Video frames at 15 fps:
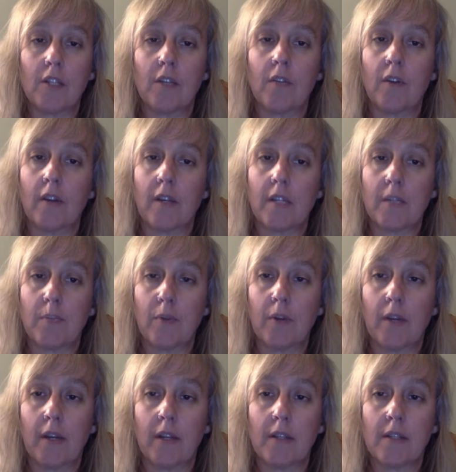of our
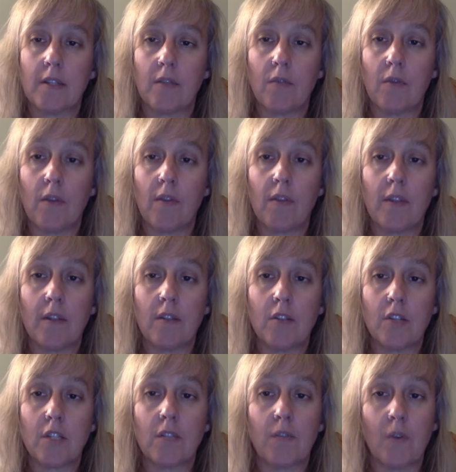experience rather than
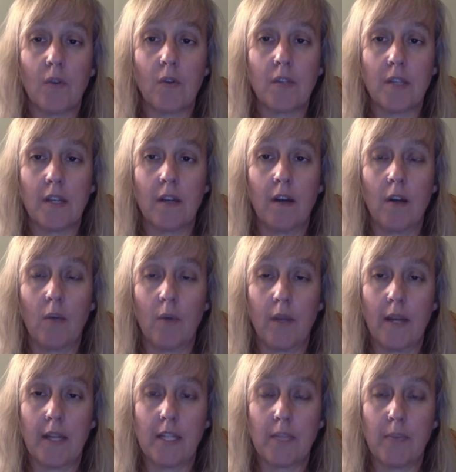just focusing on one
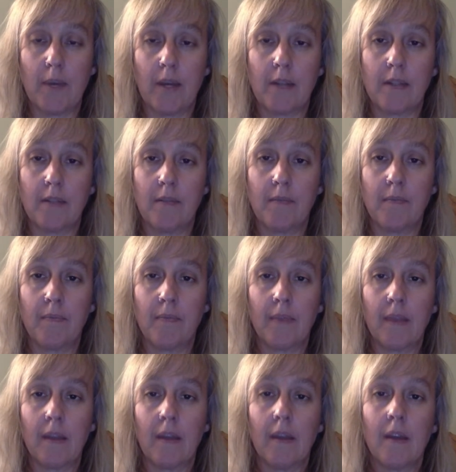aspect.
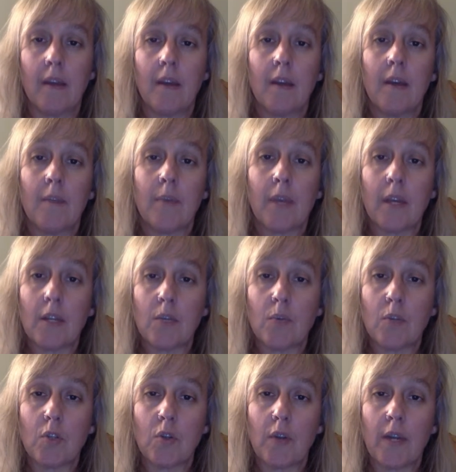Because we're
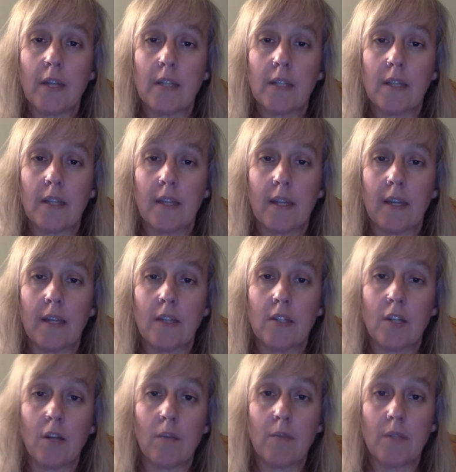trained to think in
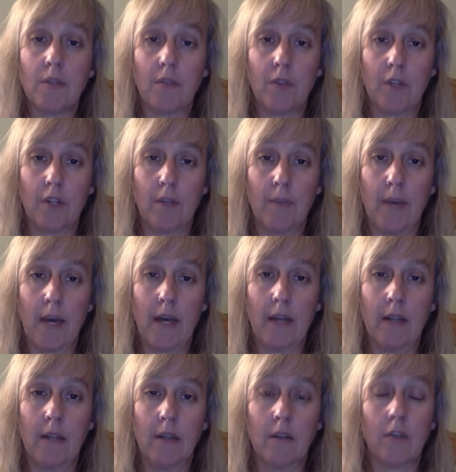terms of good and
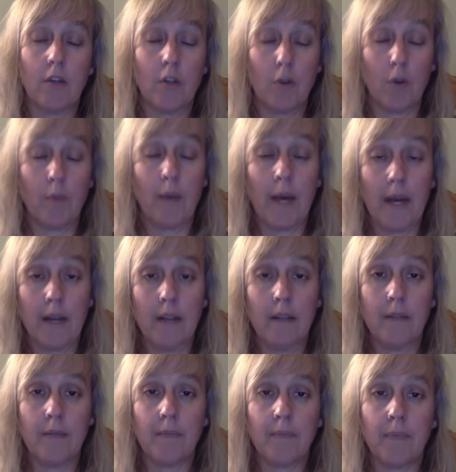bad, good or bad,
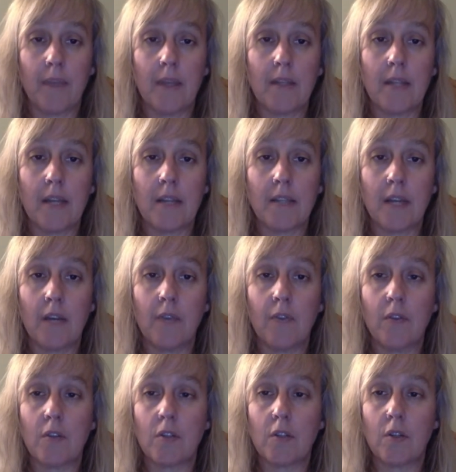it takes
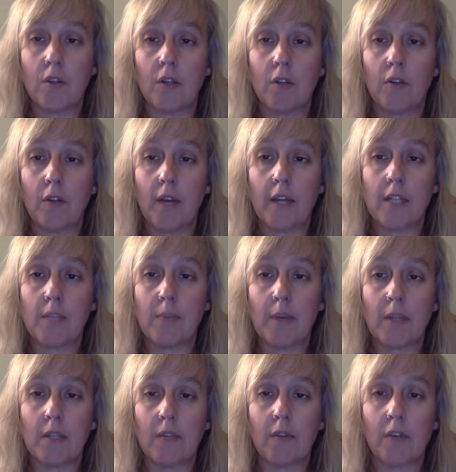effort to include
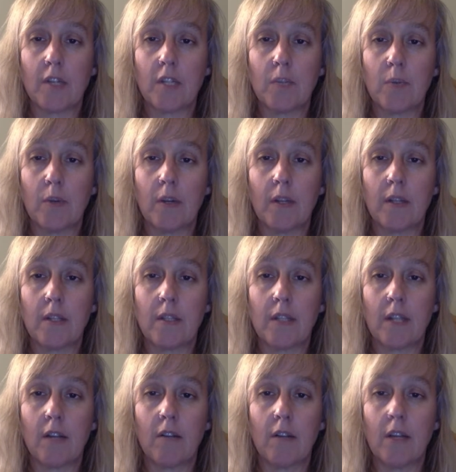aspects of our experience that
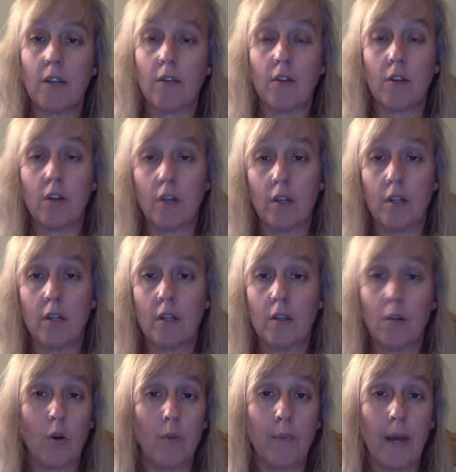are neither good
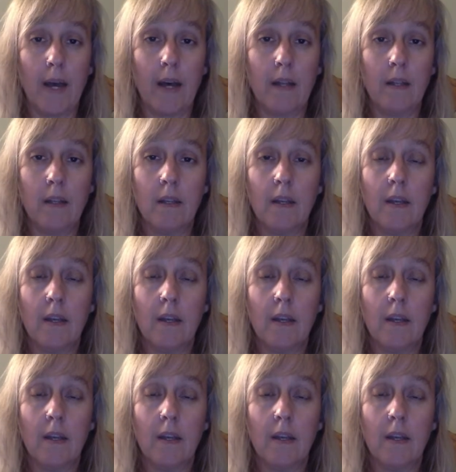nor bad